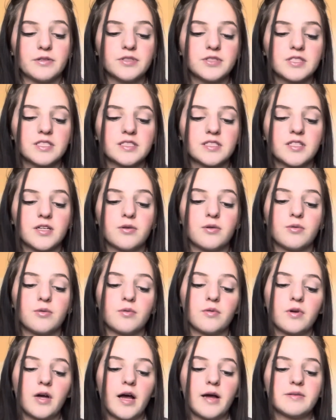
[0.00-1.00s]
And so
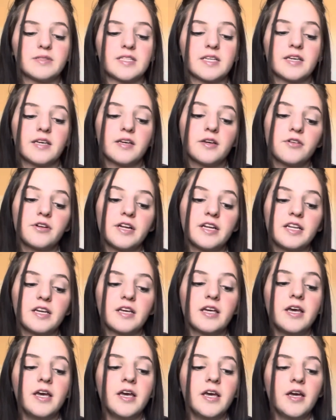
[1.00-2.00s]
I was thinking creating
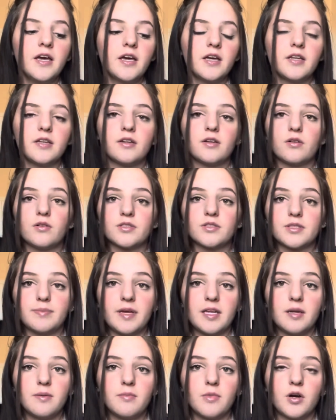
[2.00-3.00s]
an
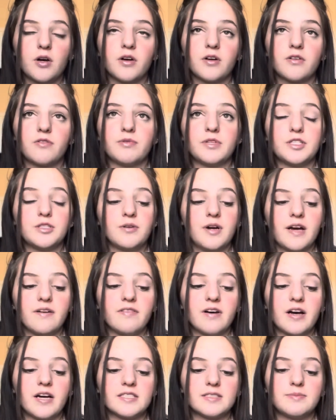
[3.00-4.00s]
ultimatum of, we do have
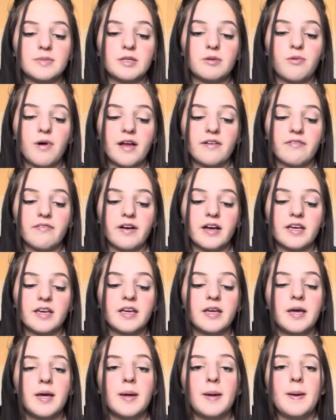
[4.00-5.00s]
high-speed Wi-Fi,
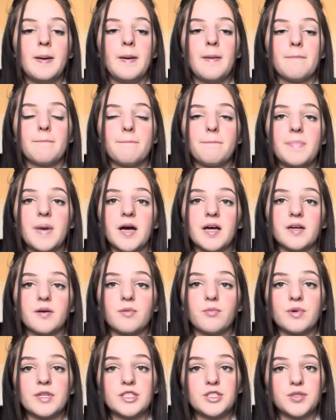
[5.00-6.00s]
but
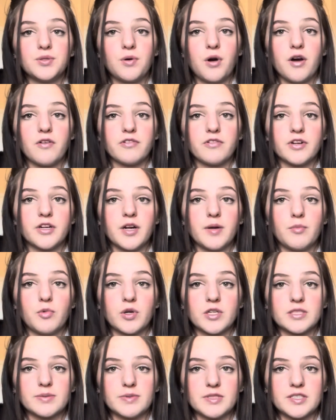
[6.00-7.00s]
we do offer a more
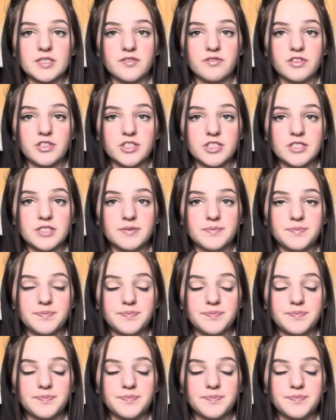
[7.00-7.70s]
expensive version